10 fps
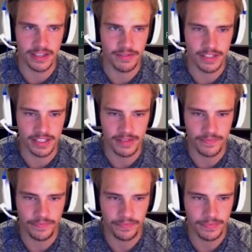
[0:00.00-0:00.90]
going to visit.
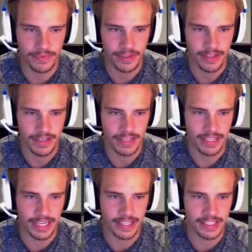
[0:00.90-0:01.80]

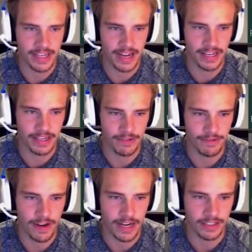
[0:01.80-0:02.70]
Get this guy in here
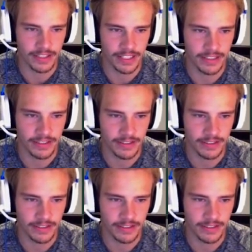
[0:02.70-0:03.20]
finally.